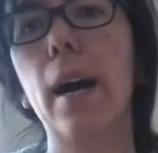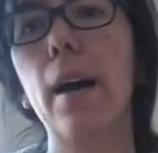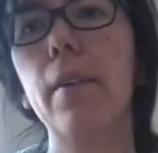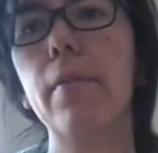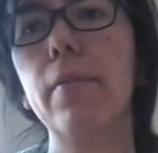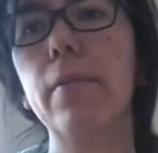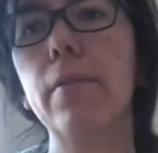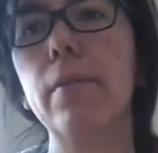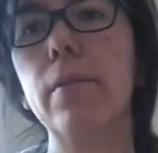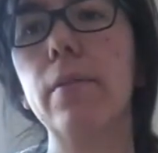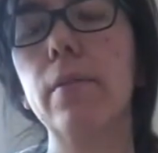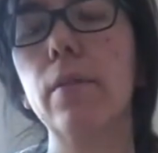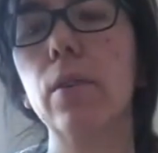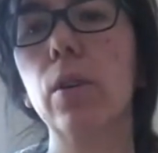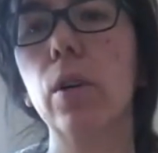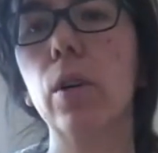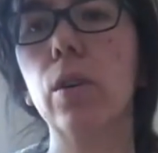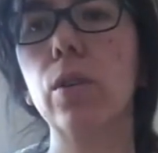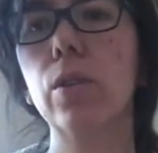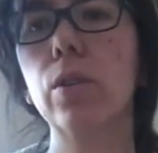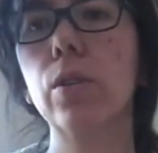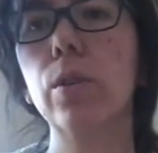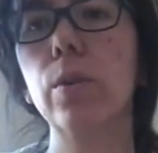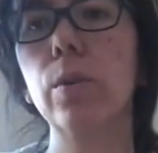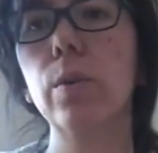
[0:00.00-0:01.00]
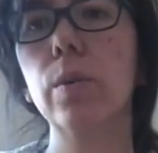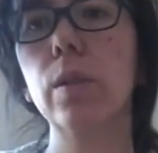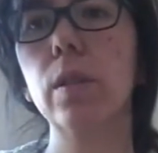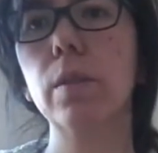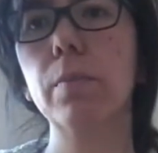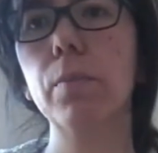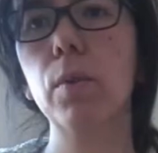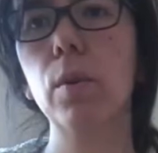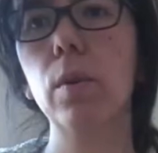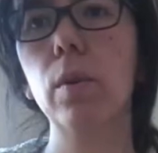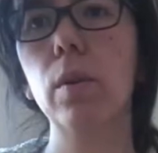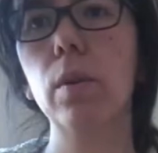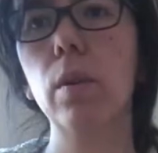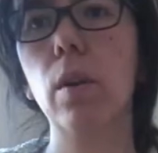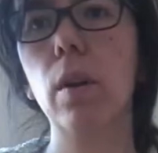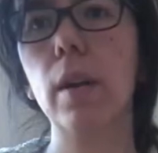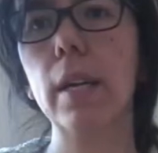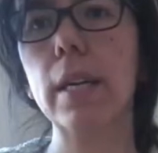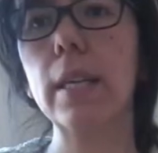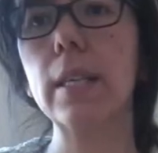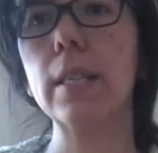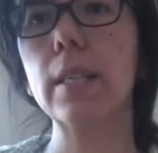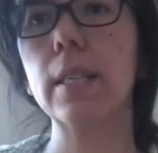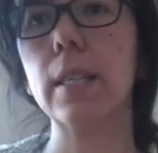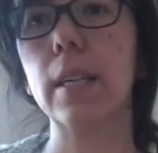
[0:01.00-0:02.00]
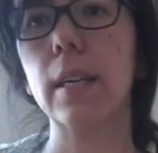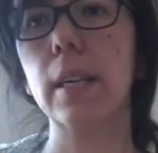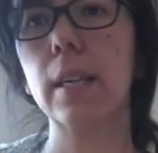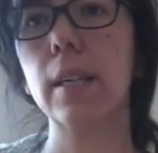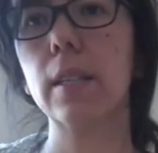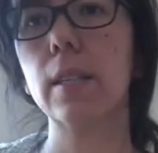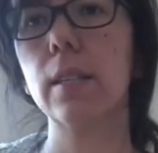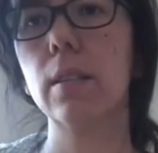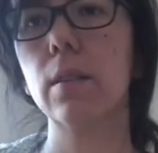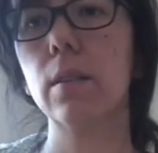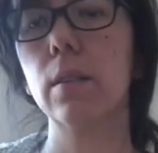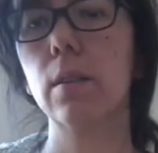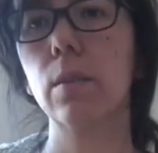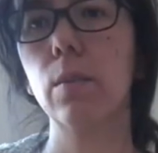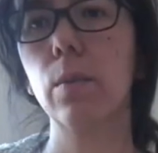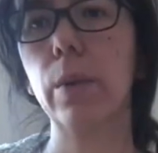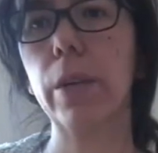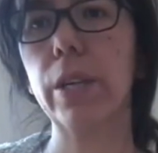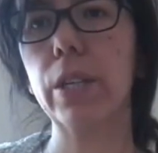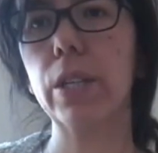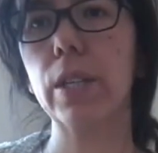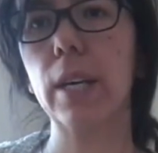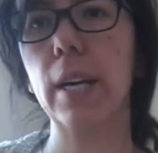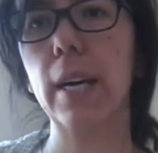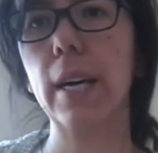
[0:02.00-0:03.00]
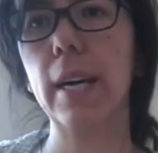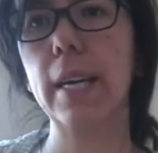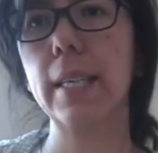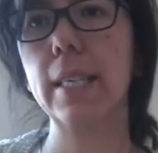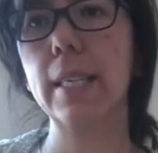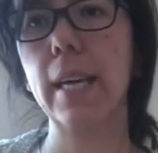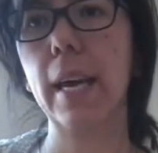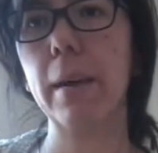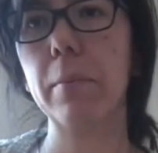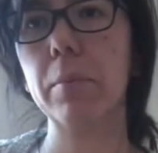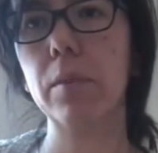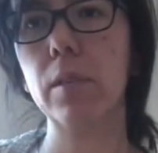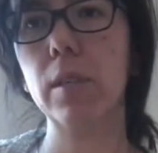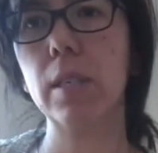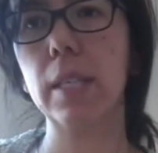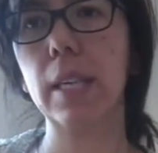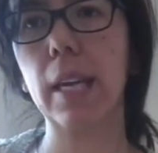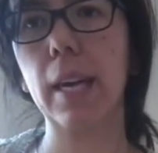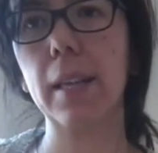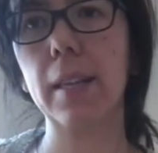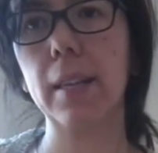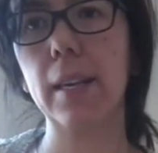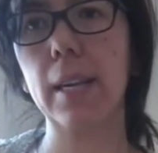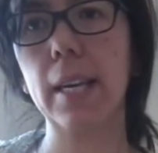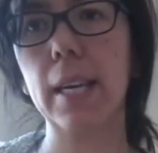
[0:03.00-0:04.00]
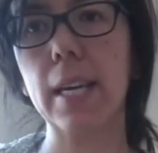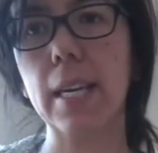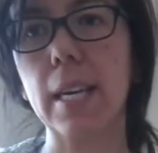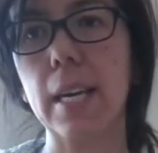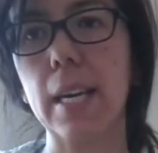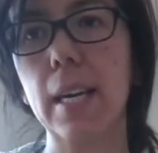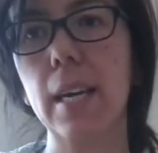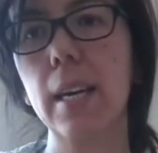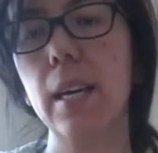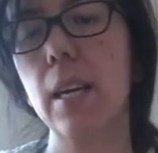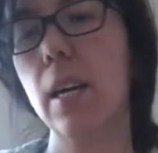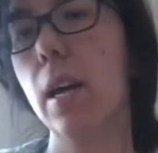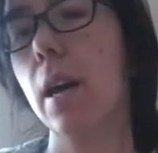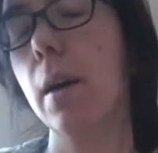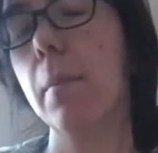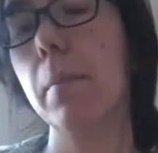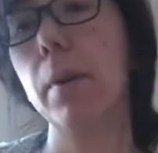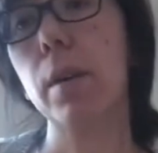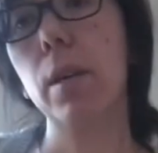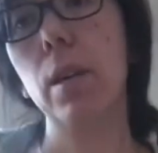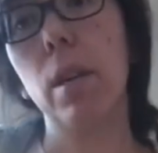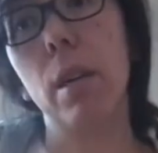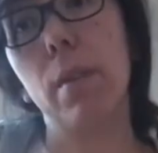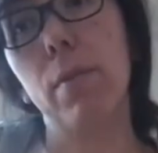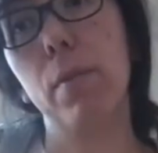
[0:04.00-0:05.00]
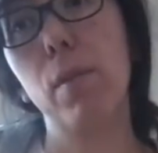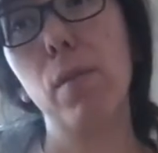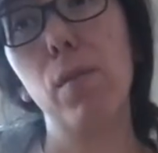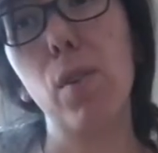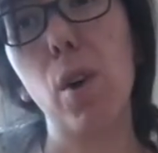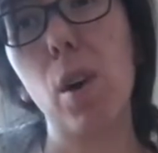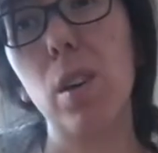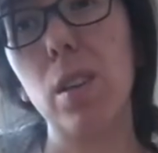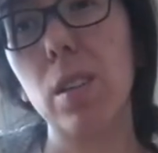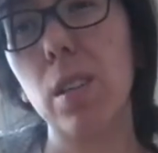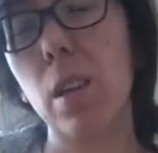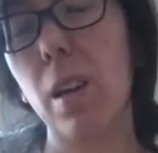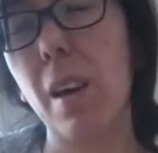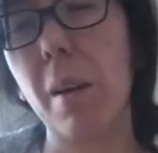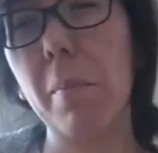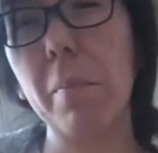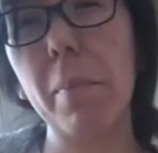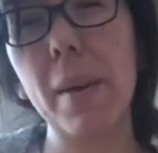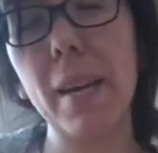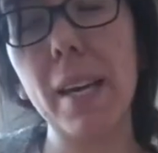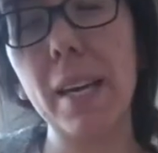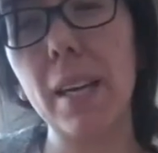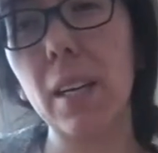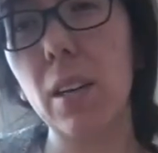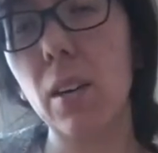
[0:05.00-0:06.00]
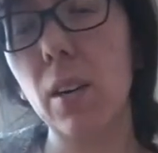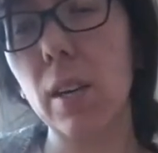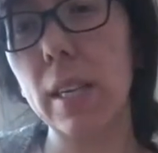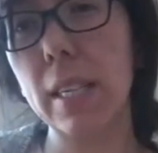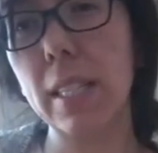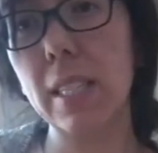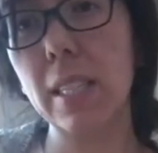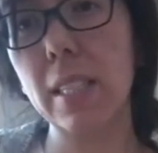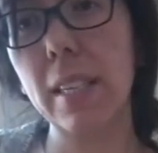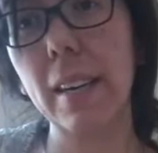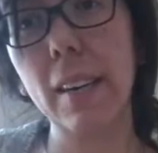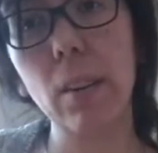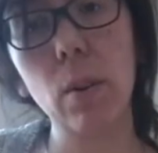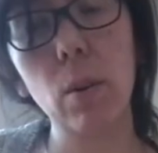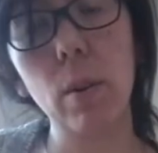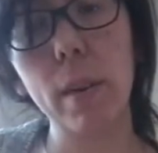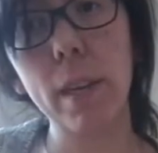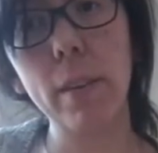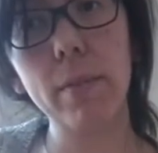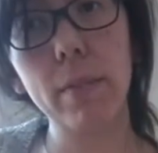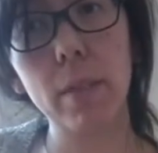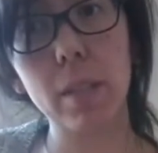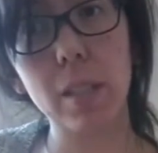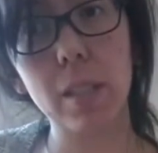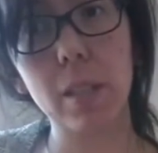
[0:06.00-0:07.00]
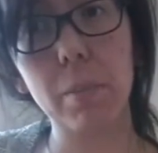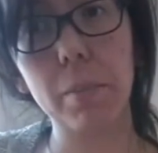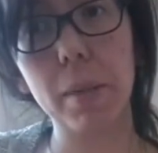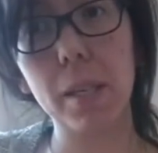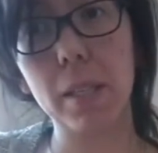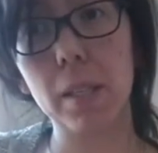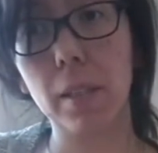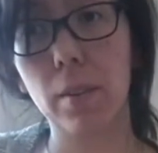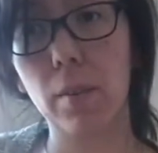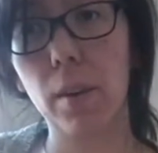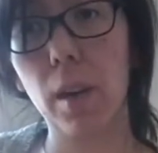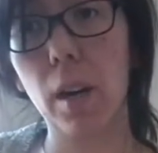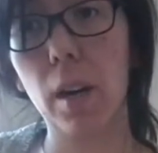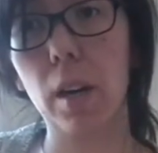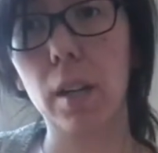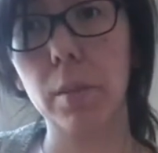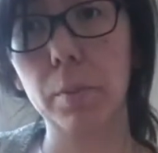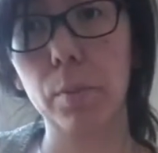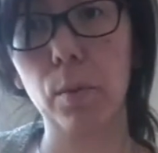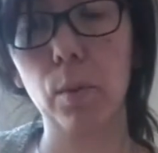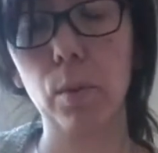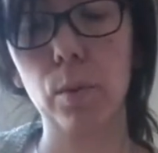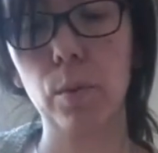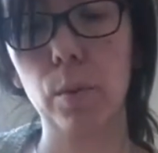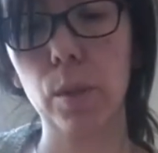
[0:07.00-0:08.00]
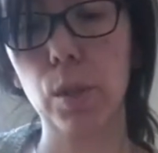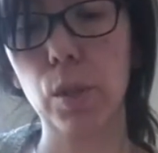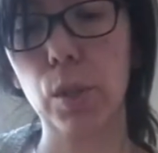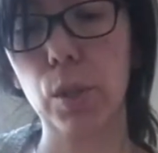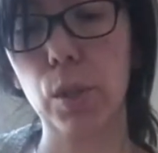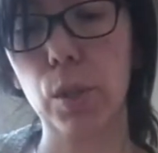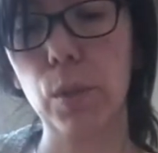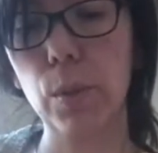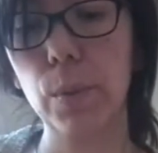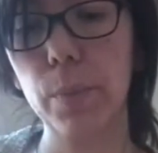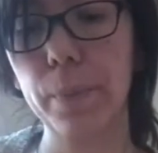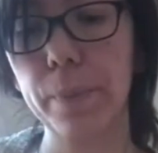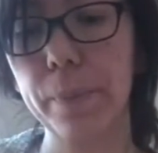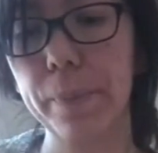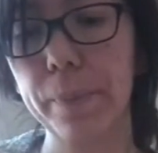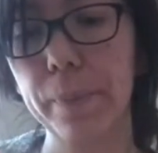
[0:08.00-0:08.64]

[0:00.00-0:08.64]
I've got two small lolly sticks which I taped together here, but if you've got a big lolly stick or even just a piece of cardboard would do.